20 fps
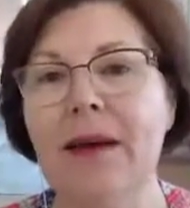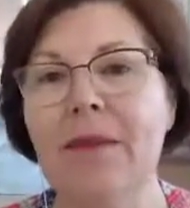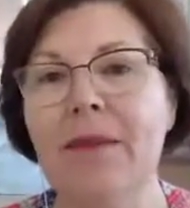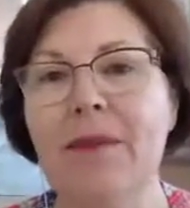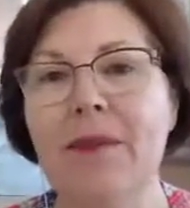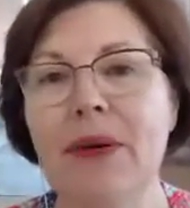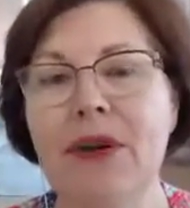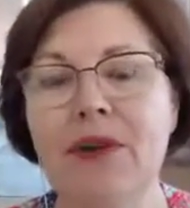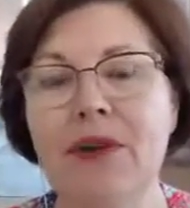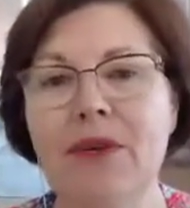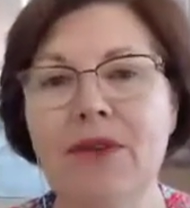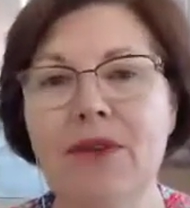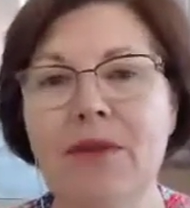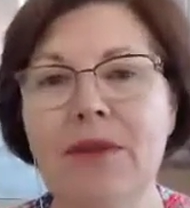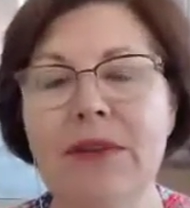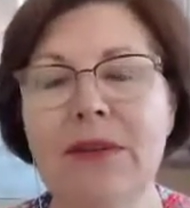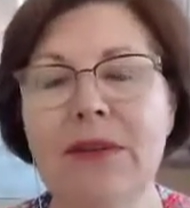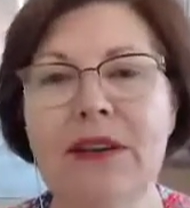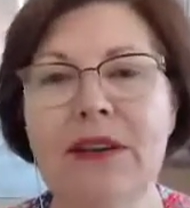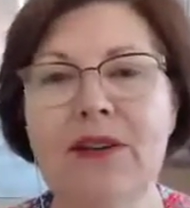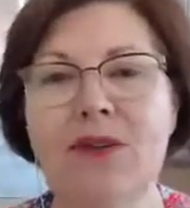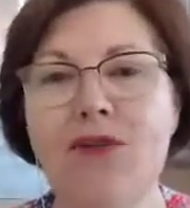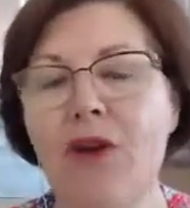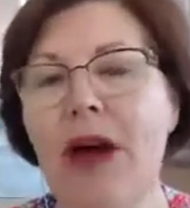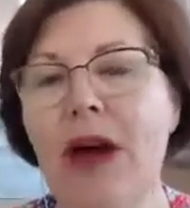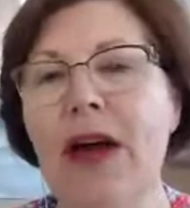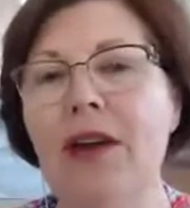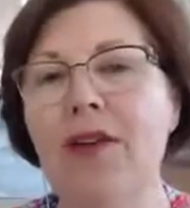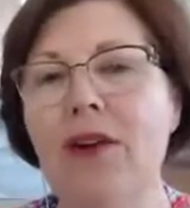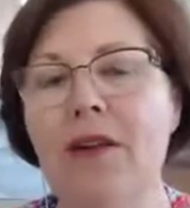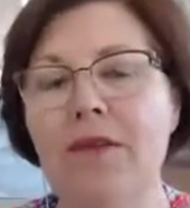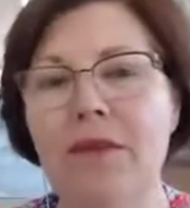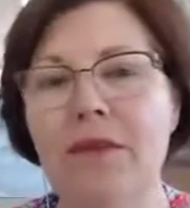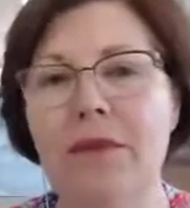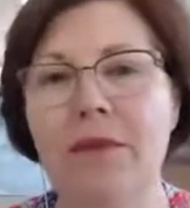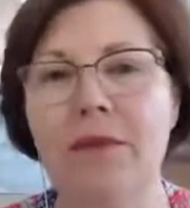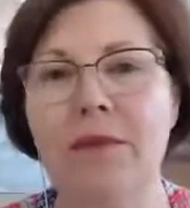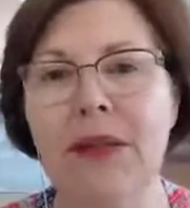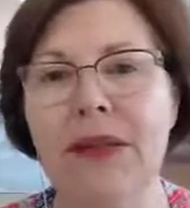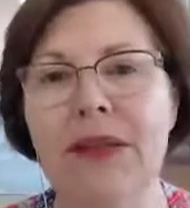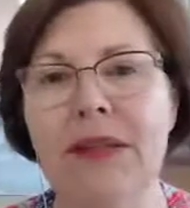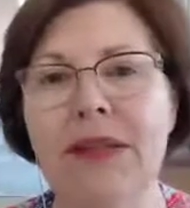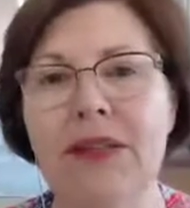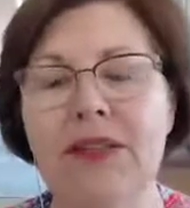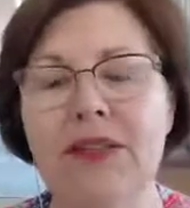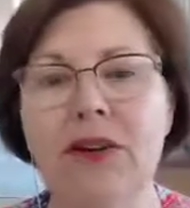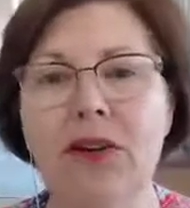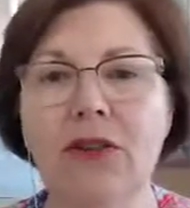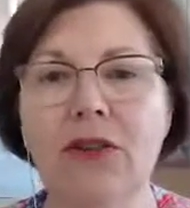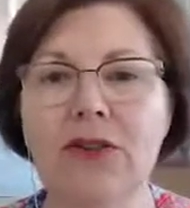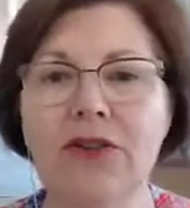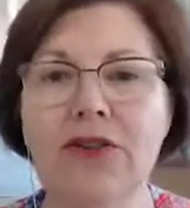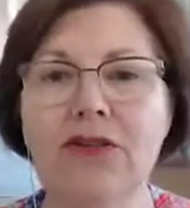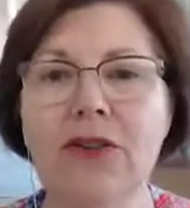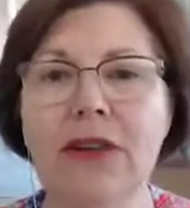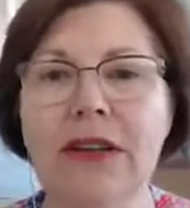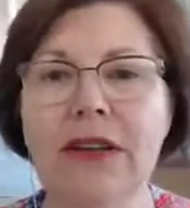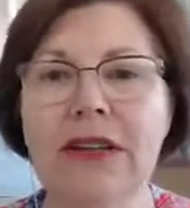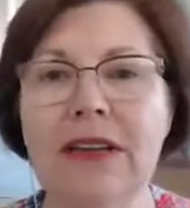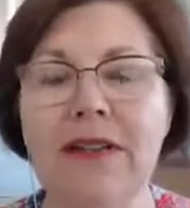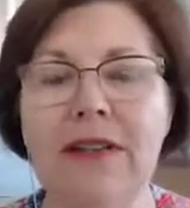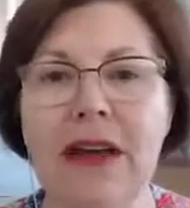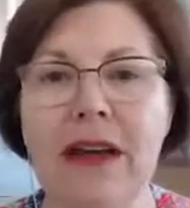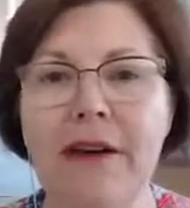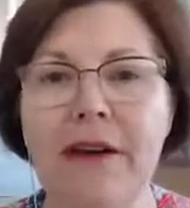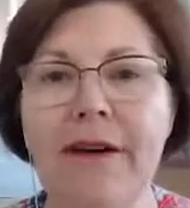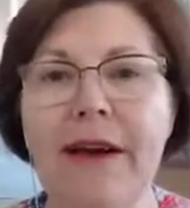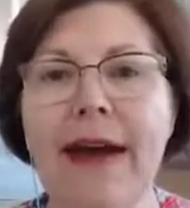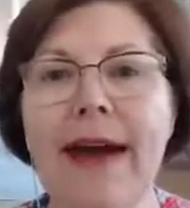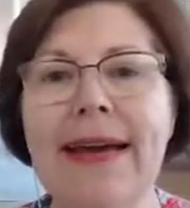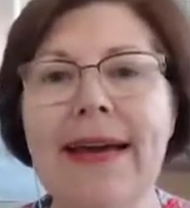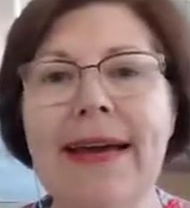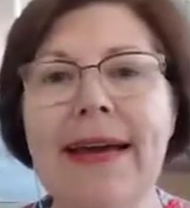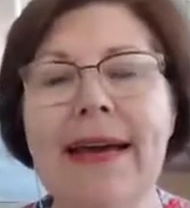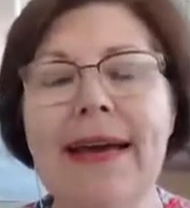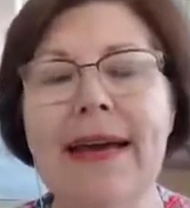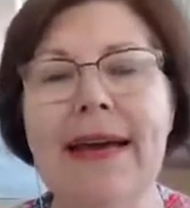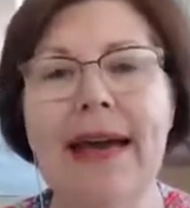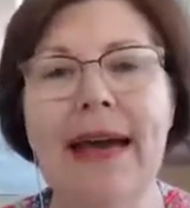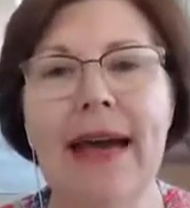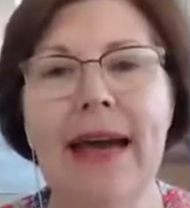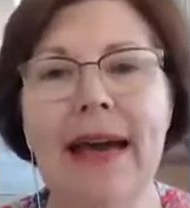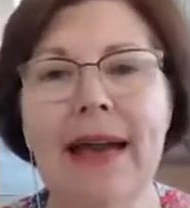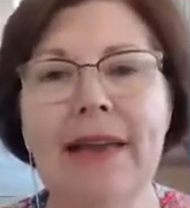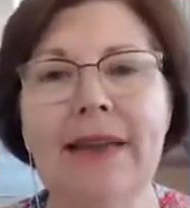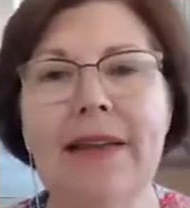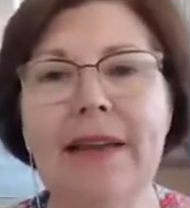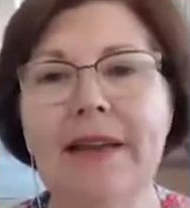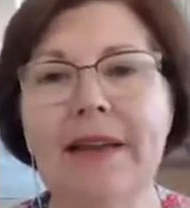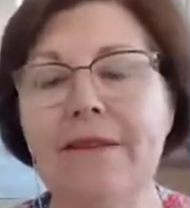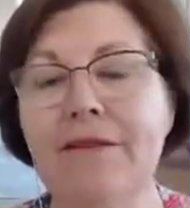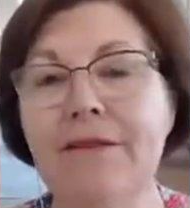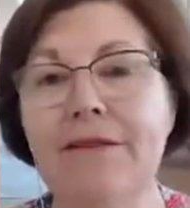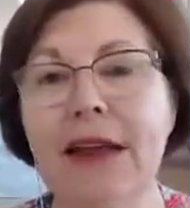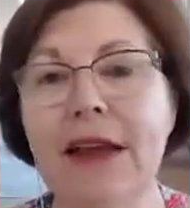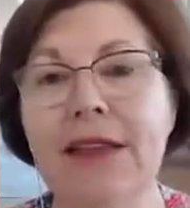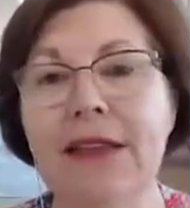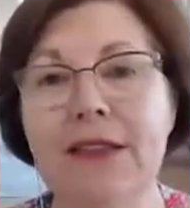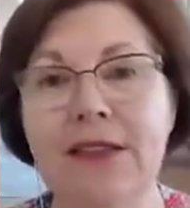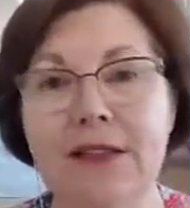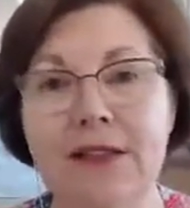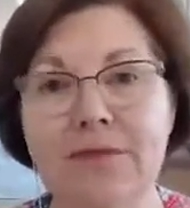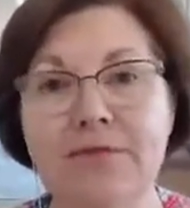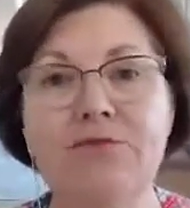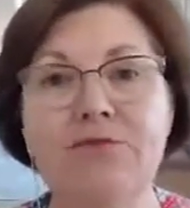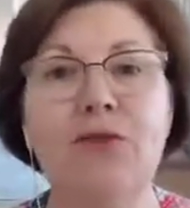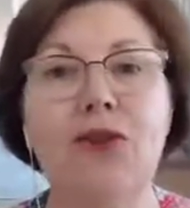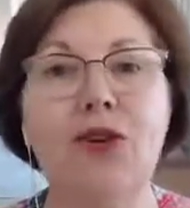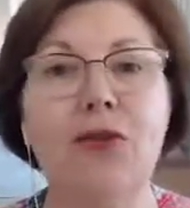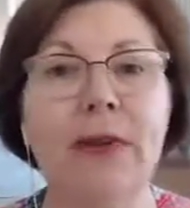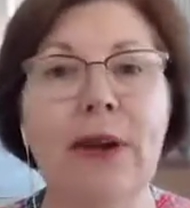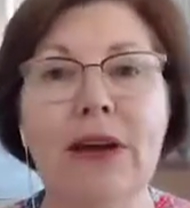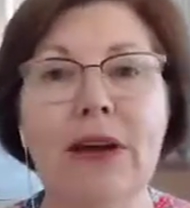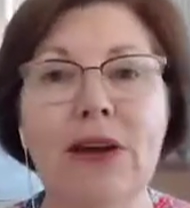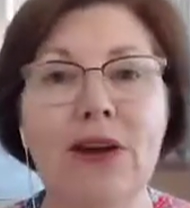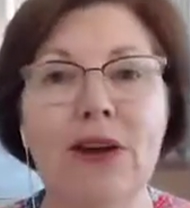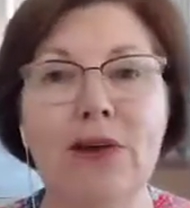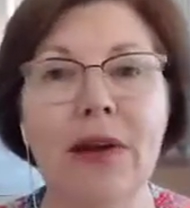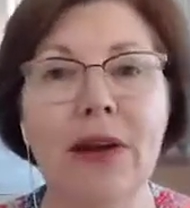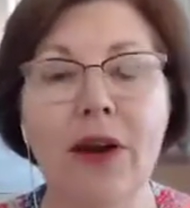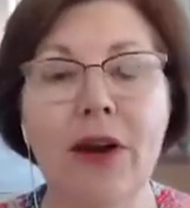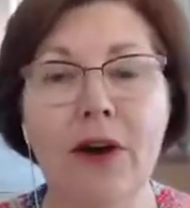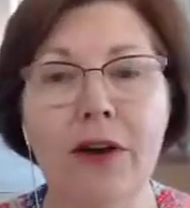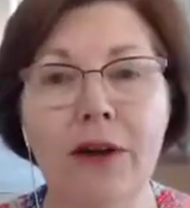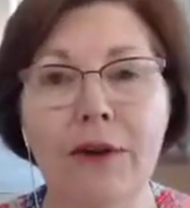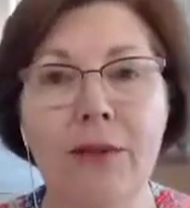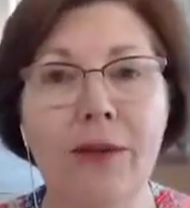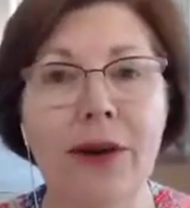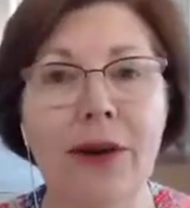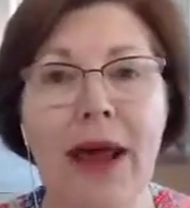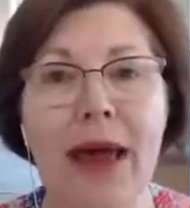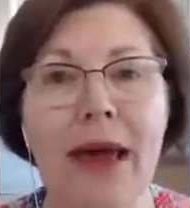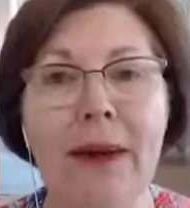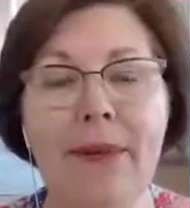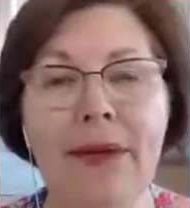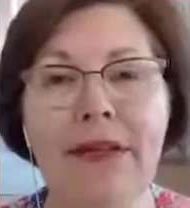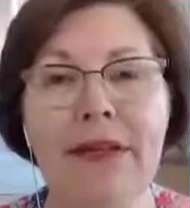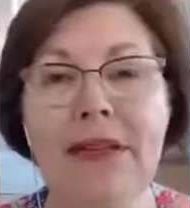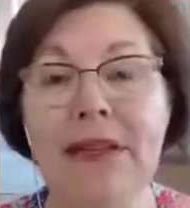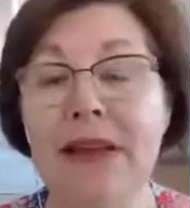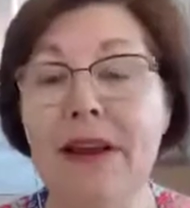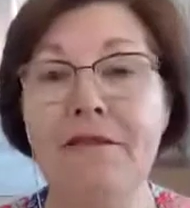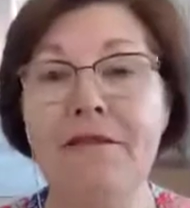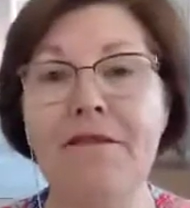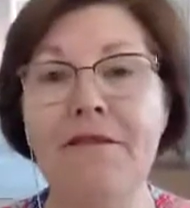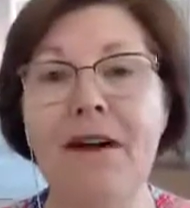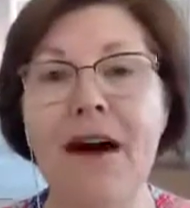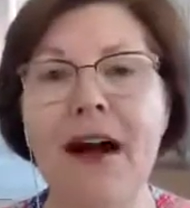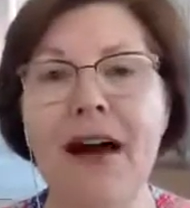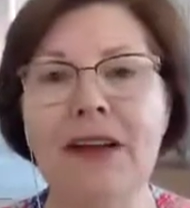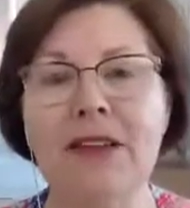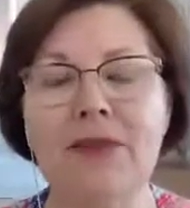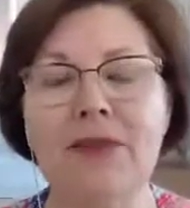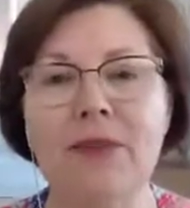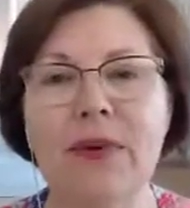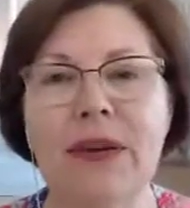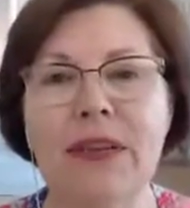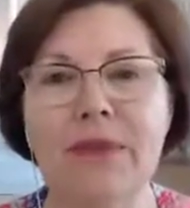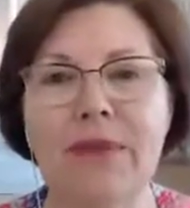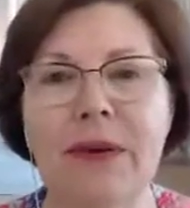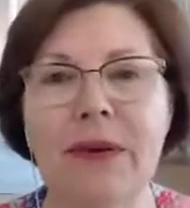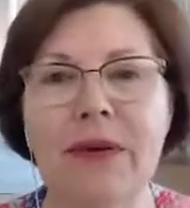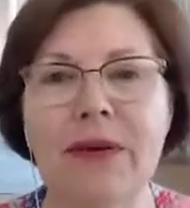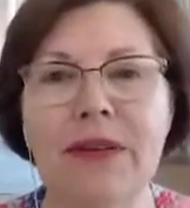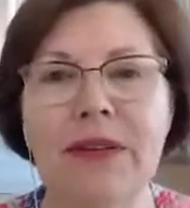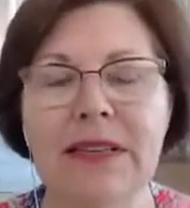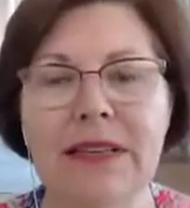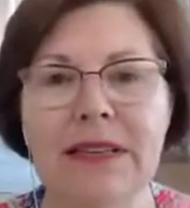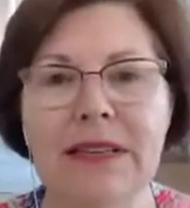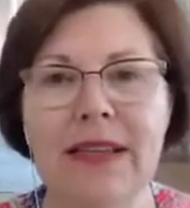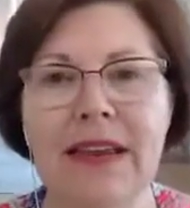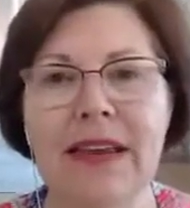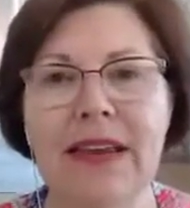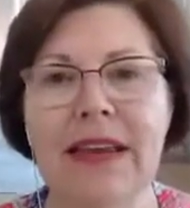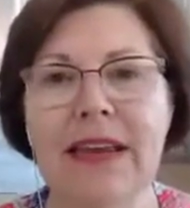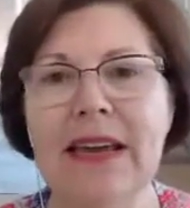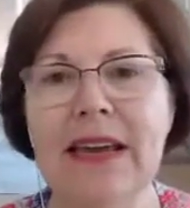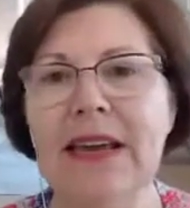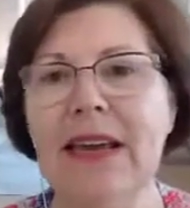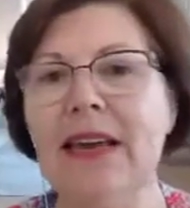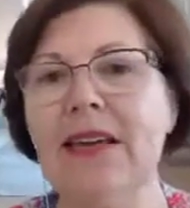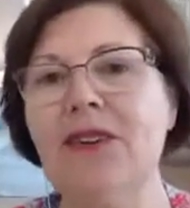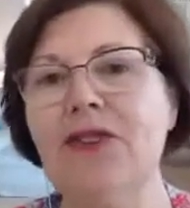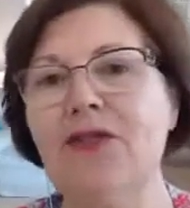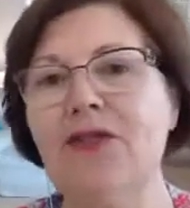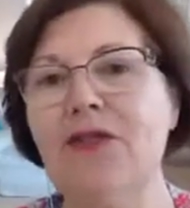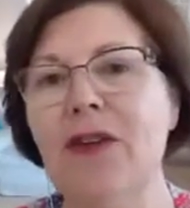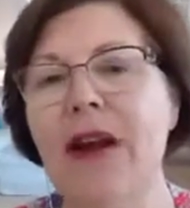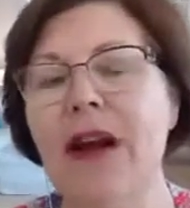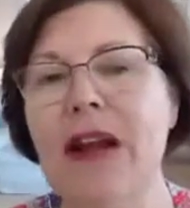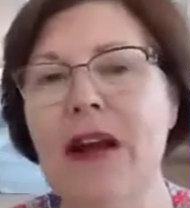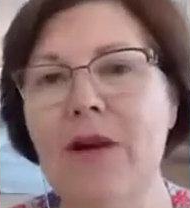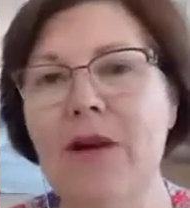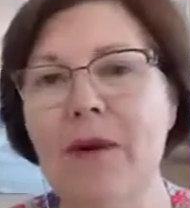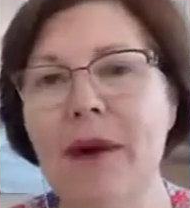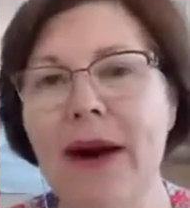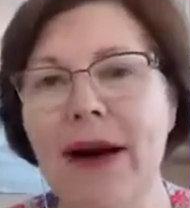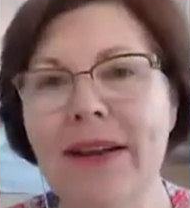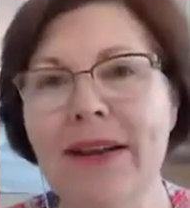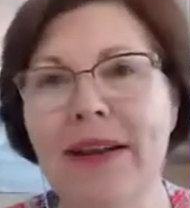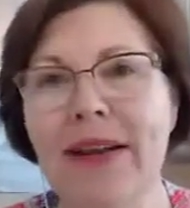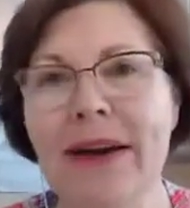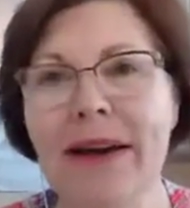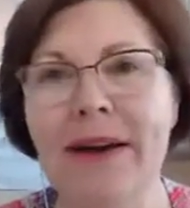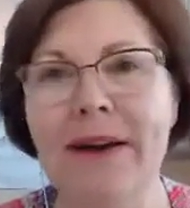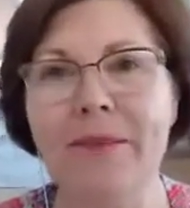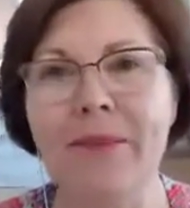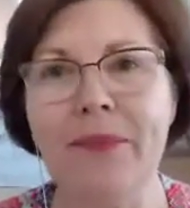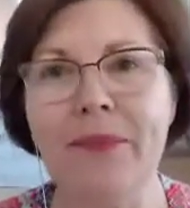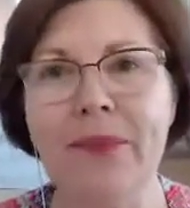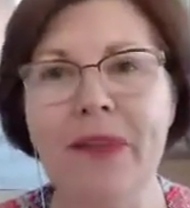because obviously in drought often buildings constrict and they crack, and in floods you know what happens, and in fires we're experiencing that in Australia right now.